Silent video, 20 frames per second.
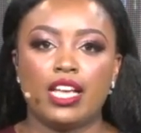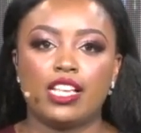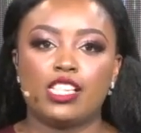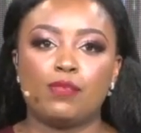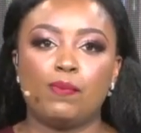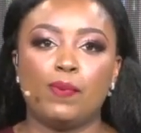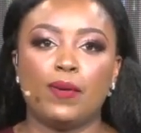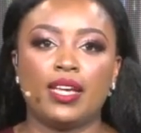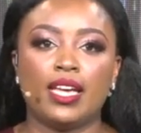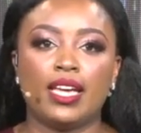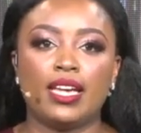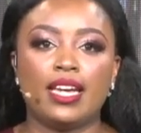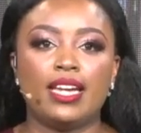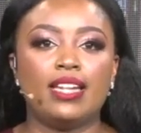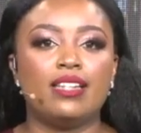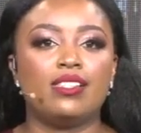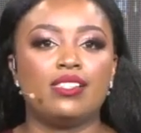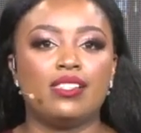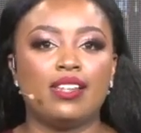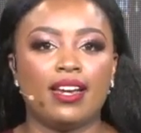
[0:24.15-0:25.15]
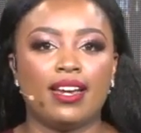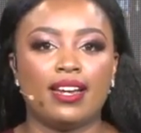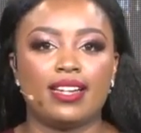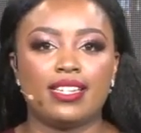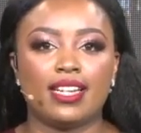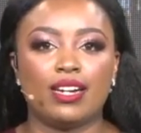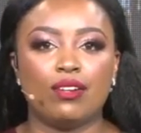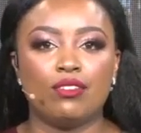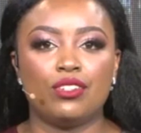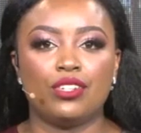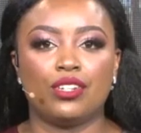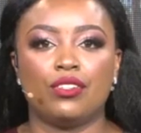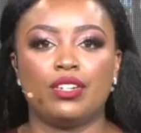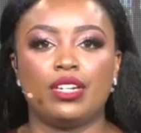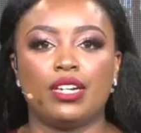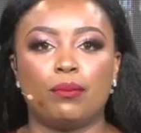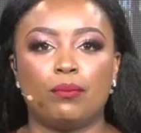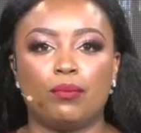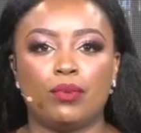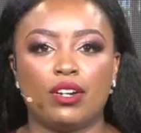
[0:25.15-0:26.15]
Speaking in Siaya Town
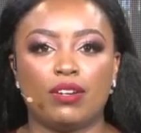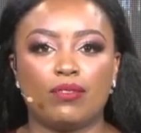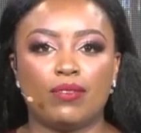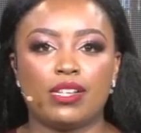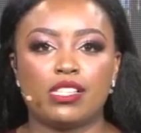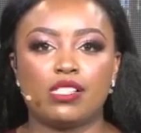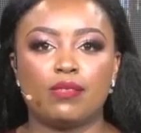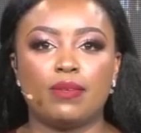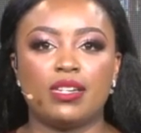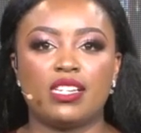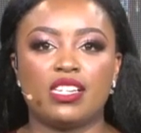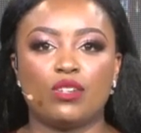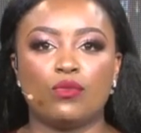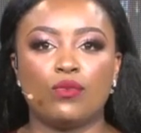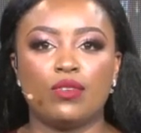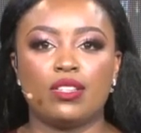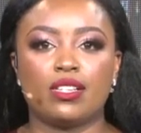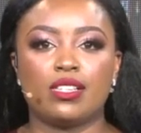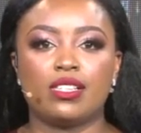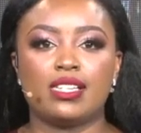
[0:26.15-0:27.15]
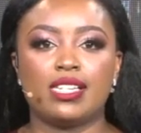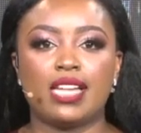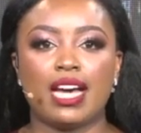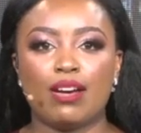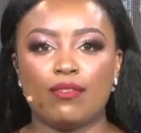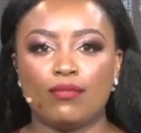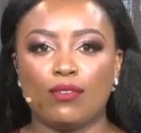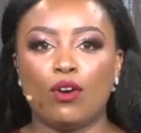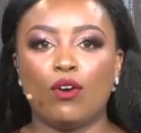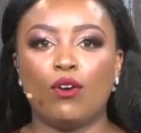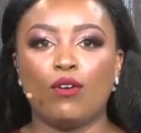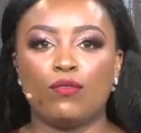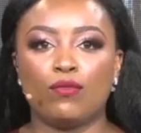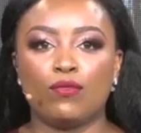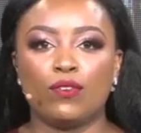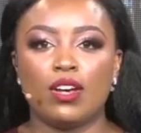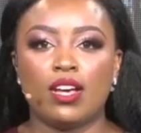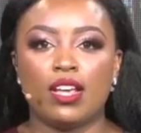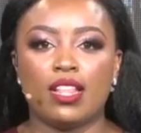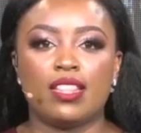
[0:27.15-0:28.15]
during a breakfast meeting with the staff
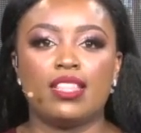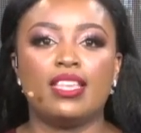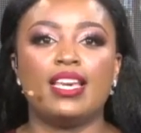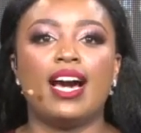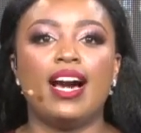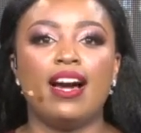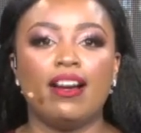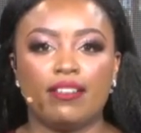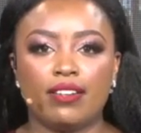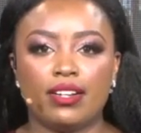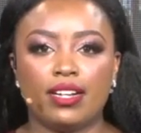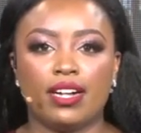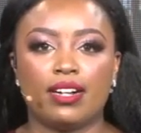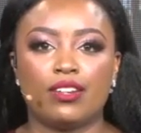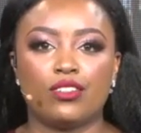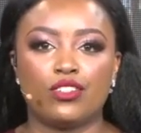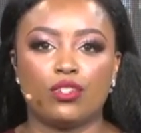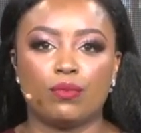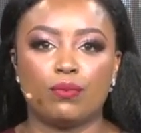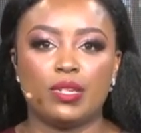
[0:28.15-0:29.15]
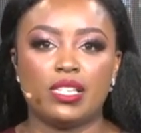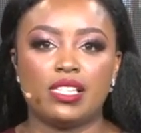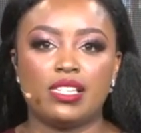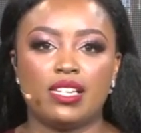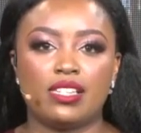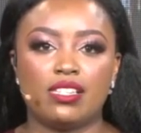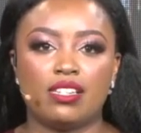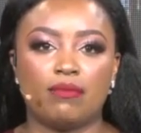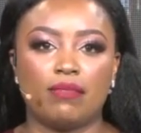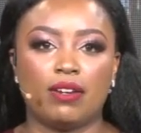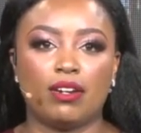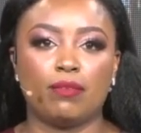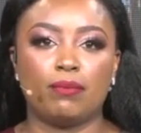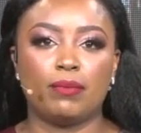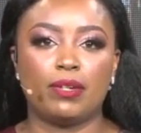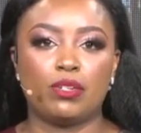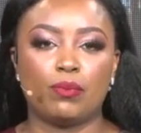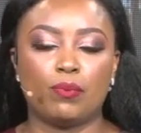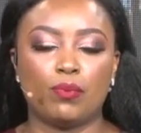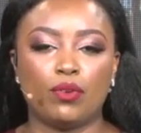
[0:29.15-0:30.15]
of the Agriculture Business
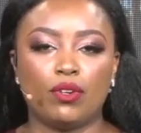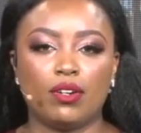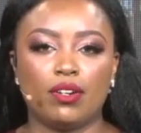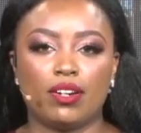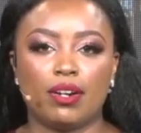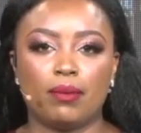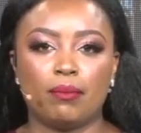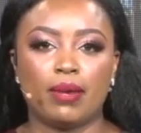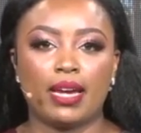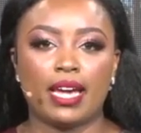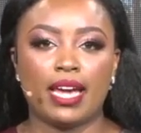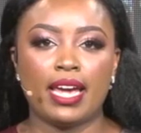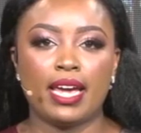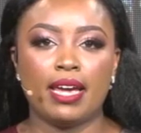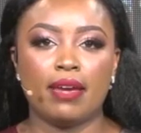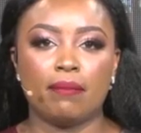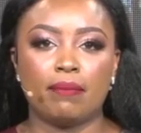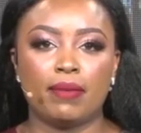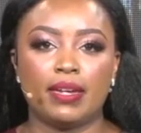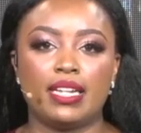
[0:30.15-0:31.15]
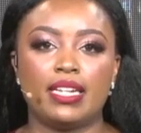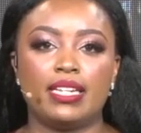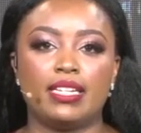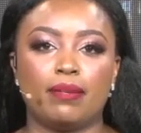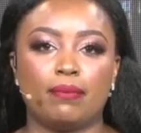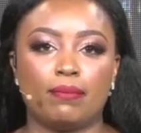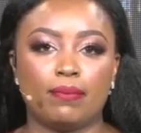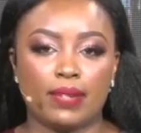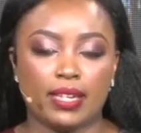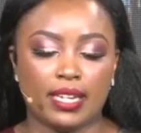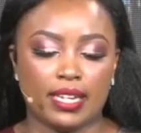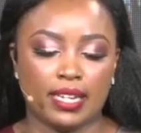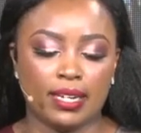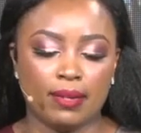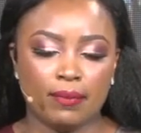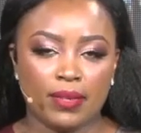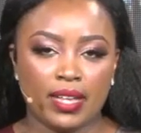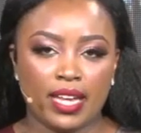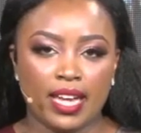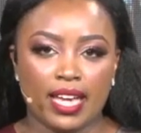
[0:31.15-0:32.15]
Development Program,
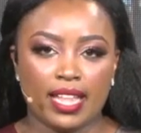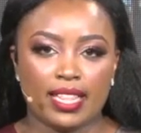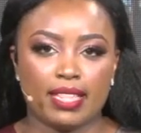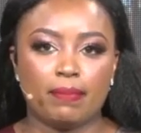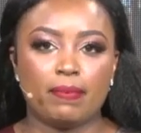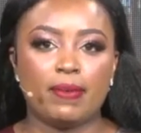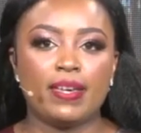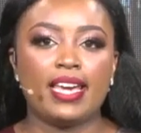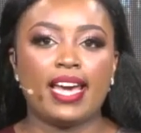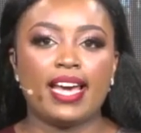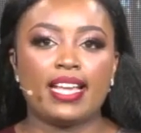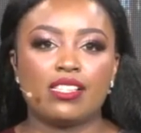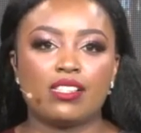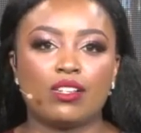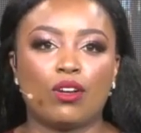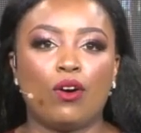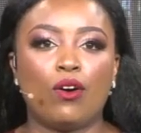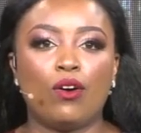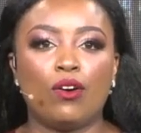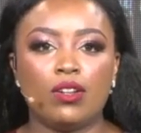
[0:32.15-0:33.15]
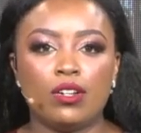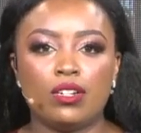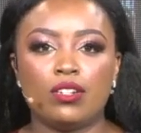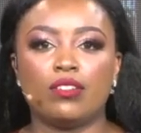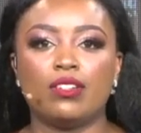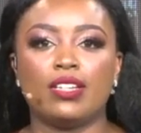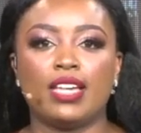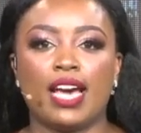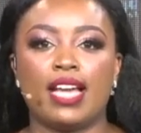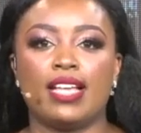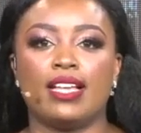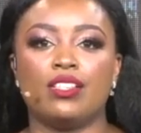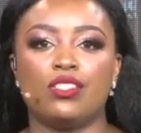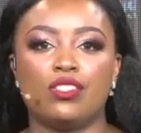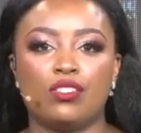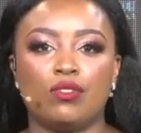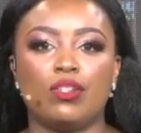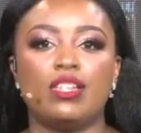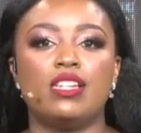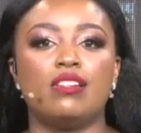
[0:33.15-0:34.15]
ABDP, the PS called on
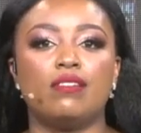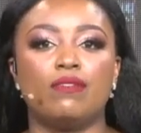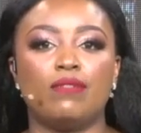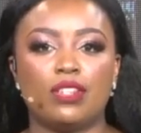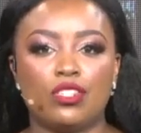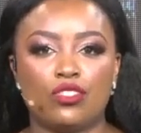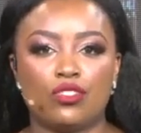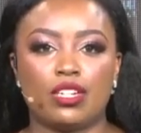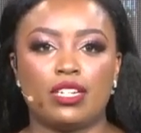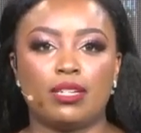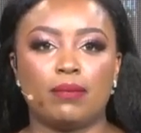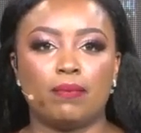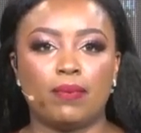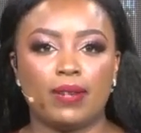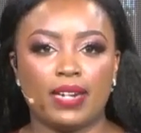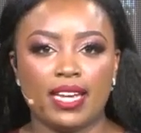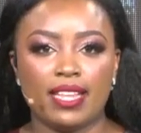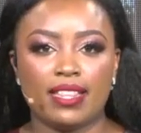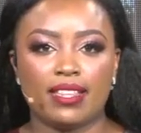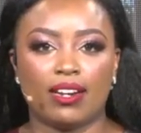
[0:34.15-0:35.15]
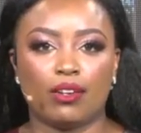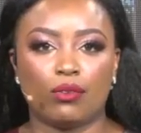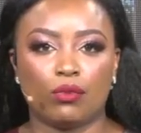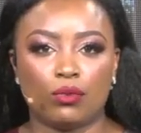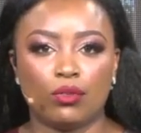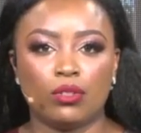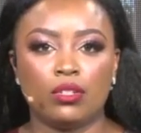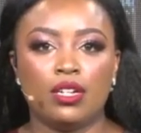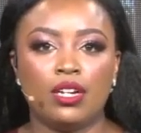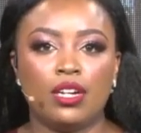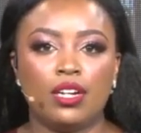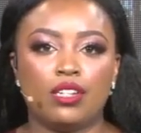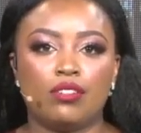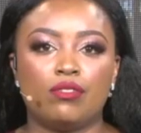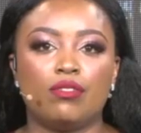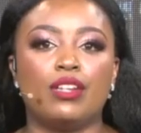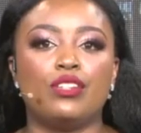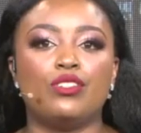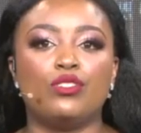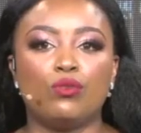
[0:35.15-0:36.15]
Kenyans to individually play their role
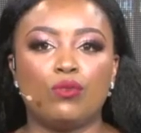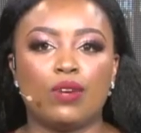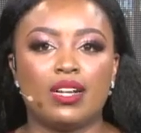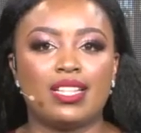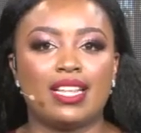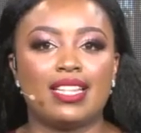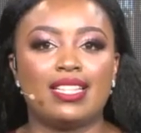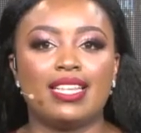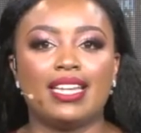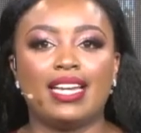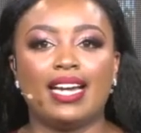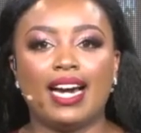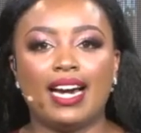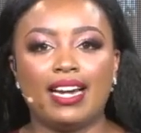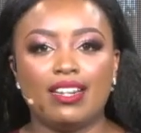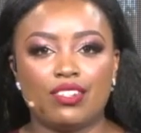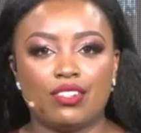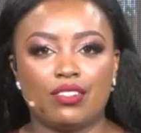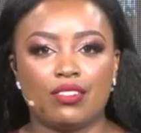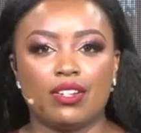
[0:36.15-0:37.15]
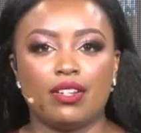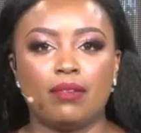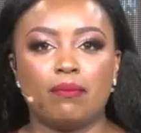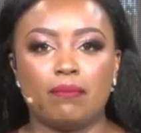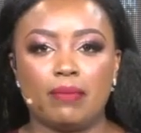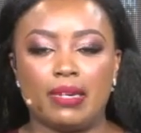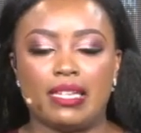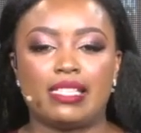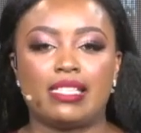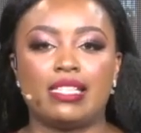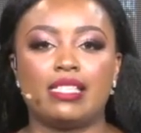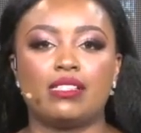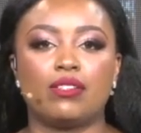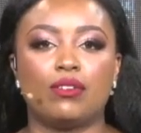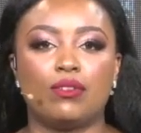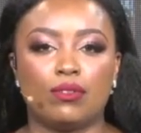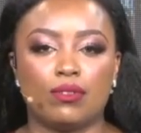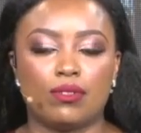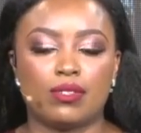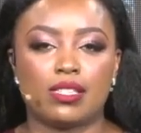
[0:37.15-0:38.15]
to ensure that the country meets its
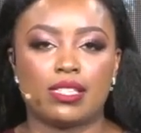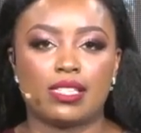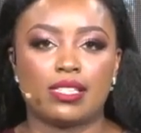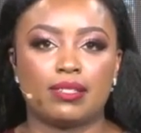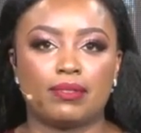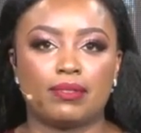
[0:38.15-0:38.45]
goals.